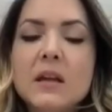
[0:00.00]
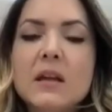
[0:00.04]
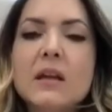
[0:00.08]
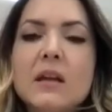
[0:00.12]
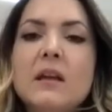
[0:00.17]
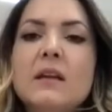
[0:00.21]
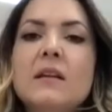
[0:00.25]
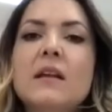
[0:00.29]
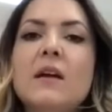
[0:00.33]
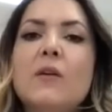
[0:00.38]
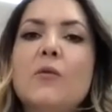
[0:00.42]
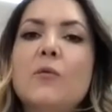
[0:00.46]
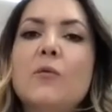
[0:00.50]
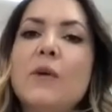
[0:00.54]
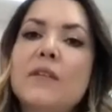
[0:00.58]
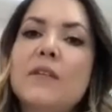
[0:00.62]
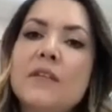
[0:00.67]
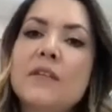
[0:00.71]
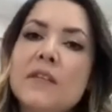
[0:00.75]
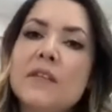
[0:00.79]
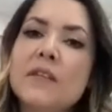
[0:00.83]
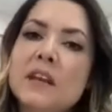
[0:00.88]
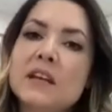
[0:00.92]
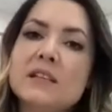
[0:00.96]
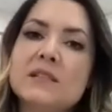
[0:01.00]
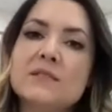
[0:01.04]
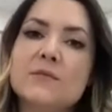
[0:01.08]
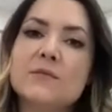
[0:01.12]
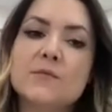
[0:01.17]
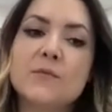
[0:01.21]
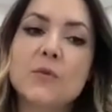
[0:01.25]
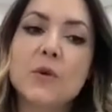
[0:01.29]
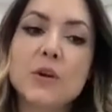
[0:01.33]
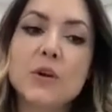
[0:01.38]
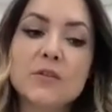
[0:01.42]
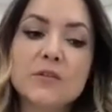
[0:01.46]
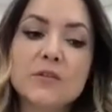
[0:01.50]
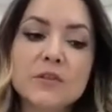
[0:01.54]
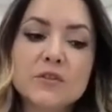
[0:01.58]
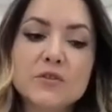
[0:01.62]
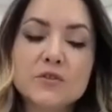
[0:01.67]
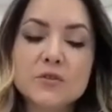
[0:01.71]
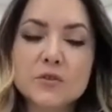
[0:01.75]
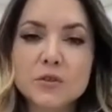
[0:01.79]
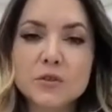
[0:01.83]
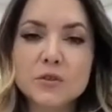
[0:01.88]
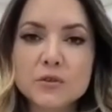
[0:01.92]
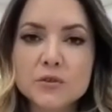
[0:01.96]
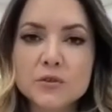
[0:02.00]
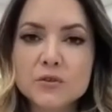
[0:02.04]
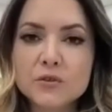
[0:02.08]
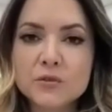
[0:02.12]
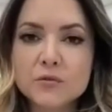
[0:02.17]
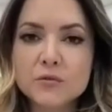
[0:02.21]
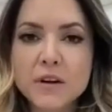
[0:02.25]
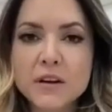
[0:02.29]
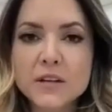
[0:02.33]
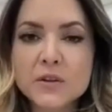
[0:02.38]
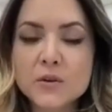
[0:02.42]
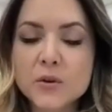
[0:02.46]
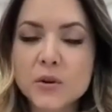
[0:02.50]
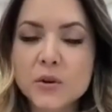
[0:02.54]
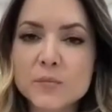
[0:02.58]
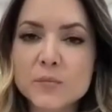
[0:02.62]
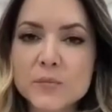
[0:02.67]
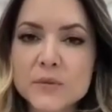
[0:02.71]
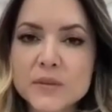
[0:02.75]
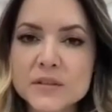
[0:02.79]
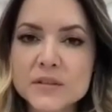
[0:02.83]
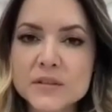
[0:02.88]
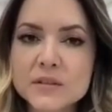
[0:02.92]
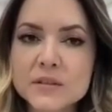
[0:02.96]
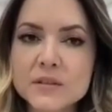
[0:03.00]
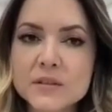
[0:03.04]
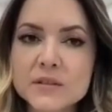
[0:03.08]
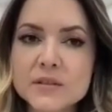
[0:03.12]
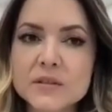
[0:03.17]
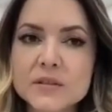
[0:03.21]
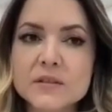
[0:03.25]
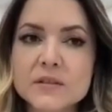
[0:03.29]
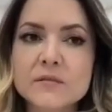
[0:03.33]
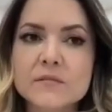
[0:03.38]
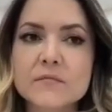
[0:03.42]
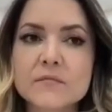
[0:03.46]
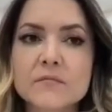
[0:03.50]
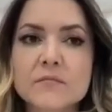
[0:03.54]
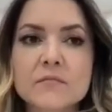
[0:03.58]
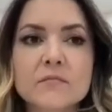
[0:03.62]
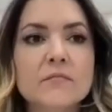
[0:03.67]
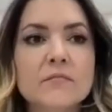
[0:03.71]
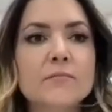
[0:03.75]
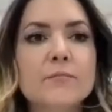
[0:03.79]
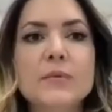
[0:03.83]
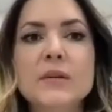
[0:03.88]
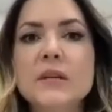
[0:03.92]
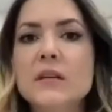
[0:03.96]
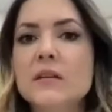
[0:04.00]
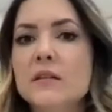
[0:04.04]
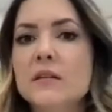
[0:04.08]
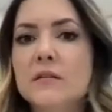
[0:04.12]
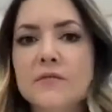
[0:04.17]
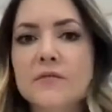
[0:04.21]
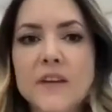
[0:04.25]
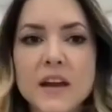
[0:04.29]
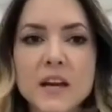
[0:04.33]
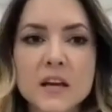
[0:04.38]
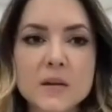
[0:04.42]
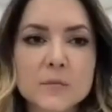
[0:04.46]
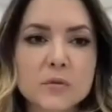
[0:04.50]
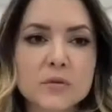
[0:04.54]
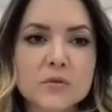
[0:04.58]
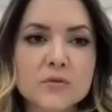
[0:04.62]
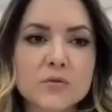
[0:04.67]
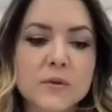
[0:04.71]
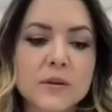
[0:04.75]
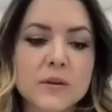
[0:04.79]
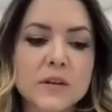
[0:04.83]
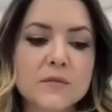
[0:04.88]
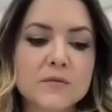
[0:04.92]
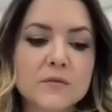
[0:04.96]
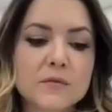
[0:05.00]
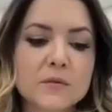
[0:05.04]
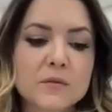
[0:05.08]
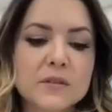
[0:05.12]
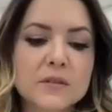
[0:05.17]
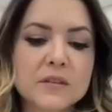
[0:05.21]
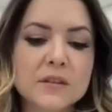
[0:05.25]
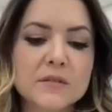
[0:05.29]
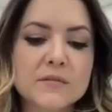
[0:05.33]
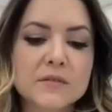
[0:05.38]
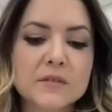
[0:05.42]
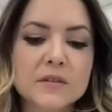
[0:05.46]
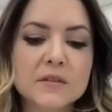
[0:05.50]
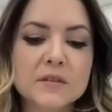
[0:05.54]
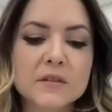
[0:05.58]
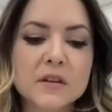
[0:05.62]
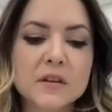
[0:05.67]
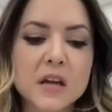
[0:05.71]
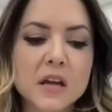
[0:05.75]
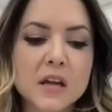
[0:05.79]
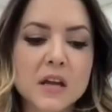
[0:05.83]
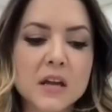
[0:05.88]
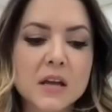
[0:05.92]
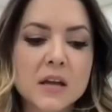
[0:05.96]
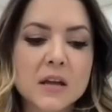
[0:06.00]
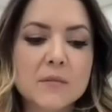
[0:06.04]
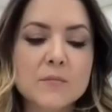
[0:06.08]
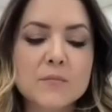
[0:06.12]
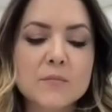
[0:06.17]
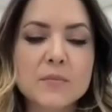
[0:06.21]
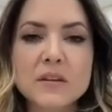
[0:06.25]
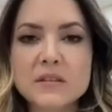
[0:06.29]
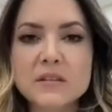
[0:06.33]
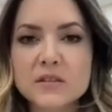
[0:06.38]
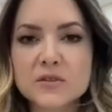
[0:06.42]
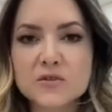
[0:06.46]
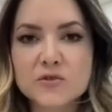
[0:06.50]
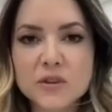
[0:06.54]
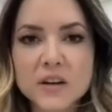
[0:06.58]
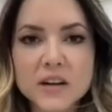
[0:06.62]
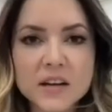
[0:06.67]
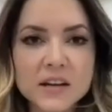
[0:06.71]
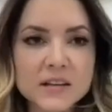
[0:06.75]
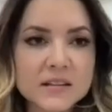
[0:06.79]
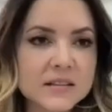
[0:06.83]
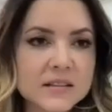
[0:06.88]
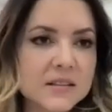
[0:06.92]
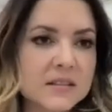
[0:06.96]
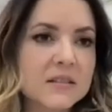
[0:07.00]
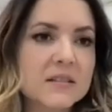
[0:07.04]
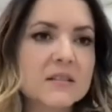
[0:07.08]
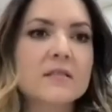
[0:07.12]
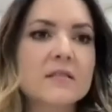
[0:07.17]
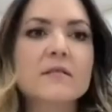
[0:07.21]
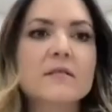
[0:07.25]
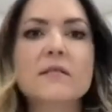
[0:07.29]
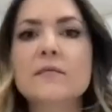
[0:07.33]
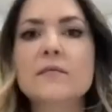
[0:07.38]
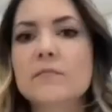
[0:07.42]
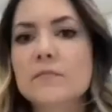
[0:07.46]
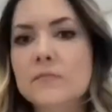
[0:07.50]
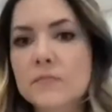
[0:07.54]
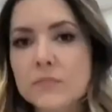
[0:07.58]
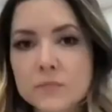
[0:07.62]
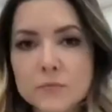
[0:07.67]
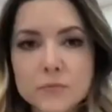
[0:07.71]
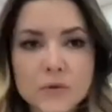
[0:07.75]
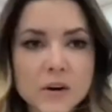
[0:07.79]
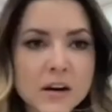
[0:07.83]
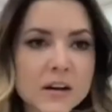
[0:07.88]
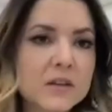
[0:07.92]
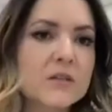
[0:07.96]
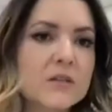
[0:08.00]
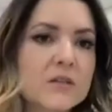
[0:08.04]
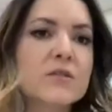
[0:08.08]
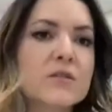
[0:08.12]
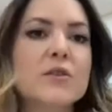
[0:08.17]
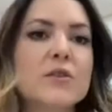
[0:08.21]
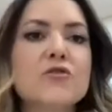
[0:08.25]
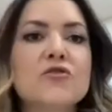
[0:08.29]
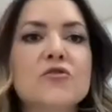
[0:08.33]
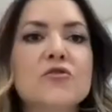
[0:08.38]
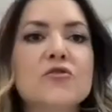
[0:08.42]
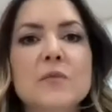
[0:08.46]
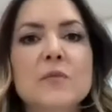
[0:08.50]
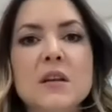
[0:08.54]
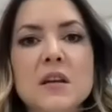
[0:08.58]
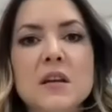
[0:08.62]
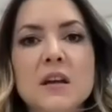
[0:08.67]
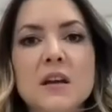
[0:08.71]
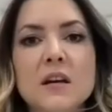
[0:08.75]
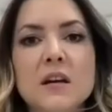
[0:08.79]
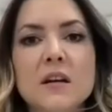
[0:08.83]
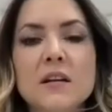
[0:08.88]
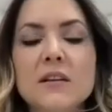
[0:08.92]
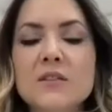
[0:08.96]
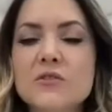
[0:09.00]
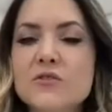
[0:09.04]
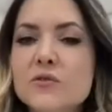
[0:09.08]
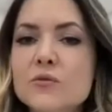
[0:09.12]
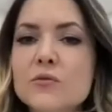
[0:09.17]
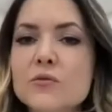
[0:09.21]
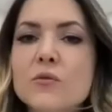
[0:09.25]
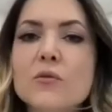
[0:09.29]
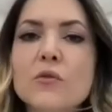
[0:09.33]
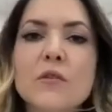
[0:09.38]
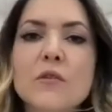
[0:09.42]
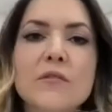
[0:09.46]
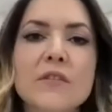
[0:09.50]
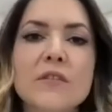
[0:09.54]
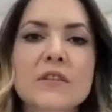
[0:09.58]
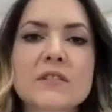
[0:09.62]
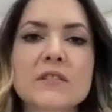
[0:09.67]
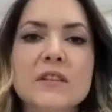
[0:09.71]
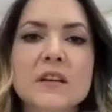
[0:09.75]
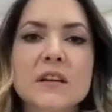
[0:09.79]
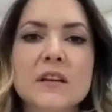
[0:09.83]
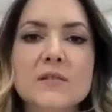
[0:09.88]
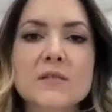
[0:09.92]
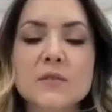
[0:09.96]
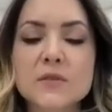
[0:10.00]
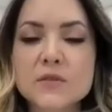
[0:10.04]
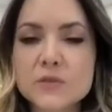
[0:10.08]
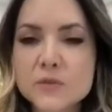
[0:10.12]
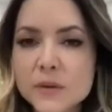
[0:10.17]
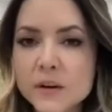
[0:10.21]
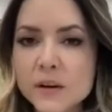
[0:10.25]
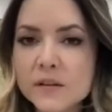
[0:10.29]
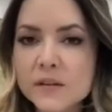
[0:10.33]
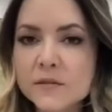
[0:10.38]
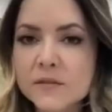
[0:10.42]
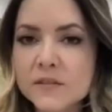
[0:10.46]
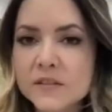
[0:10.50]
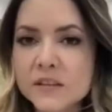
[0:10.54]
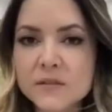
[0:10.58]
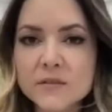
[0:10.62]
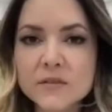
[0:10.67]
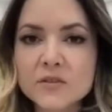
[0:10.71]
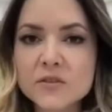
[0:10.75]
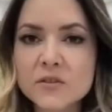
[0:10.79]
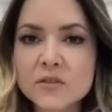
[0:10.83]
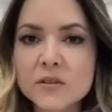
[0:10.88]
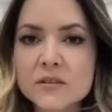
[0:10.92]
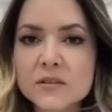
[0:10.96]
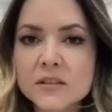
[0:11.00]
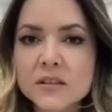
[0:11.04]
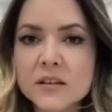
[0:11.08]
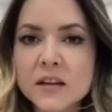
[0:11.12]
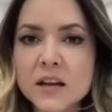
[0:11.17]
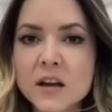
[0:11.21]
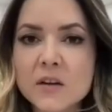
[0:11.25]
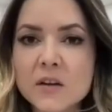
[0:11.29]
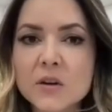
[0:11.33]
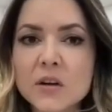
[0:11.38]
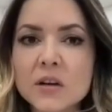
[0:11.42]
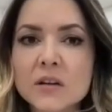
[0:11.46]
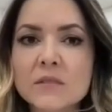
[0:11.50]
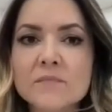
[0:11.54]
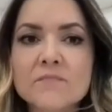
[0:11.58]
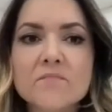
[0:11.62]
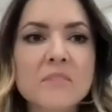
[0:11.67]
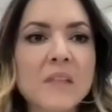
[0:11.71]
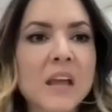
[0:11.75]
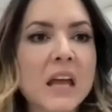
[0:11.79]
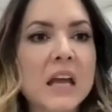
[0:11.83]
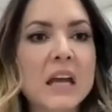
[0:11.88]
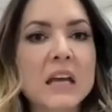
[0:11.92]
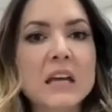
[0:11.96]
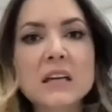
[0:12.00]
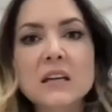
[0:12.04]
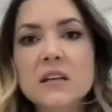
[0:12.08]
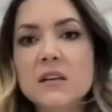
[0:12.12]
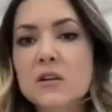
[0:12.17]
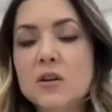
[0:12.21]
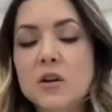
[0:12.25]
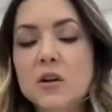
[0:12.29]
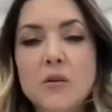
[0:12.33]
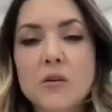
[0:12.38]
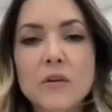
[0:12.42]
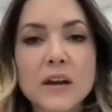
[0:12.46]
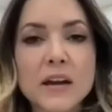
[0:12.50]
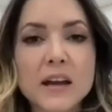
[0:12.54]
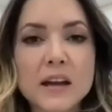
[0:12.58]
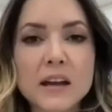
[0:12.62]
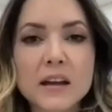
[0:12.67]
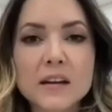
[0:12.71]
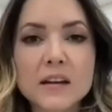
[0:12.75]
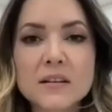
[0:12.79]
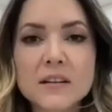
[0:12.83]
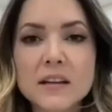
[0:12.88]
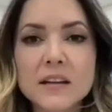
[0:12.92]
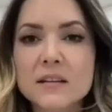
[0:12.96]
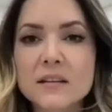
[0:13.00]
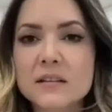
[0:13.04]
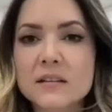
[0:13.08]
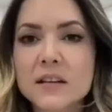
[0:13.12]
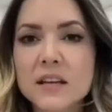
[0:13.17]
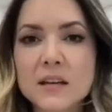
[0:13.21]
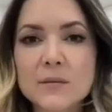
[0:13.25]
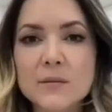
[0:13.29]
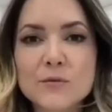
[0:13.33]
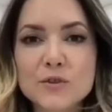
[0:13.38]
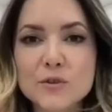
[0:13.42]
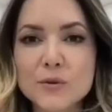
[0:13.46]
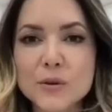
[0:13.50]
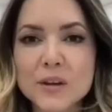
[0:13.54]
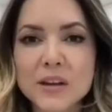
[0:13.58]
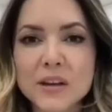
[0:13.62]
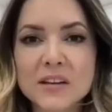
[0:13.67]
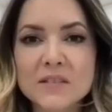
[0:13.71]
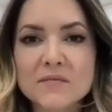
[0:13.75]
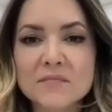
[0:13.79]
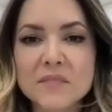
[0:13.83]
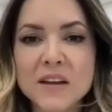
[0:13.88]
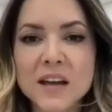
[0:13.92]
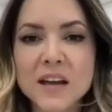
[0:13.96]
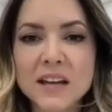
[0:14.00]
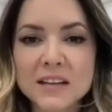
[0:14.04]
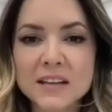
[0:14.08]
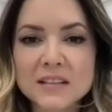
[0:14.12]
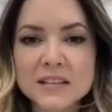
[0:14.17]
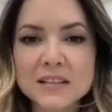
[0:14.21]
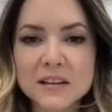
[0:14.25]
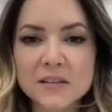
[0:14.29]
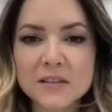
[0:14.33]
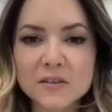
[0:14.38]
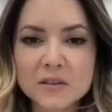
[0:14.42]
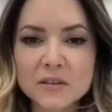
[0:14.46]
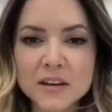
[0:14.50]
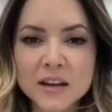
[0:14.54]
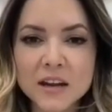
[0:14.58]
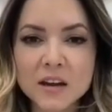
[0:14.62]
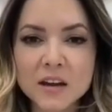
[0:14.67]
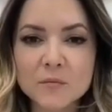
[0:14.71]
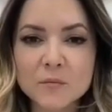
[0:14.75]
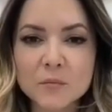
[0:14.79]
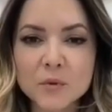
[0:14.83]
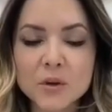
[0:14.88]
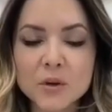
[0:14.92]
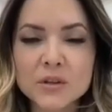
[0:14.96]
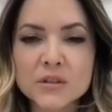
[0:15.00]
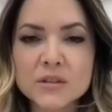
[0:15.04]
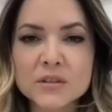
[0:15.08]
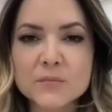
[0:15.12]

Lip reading: Now, whether that is worth it to you to run your own business, be available 24/7, be stressed, run your social media, and do all of those things for $27 an hour, go ahead and keep doing it. I can tell you now, most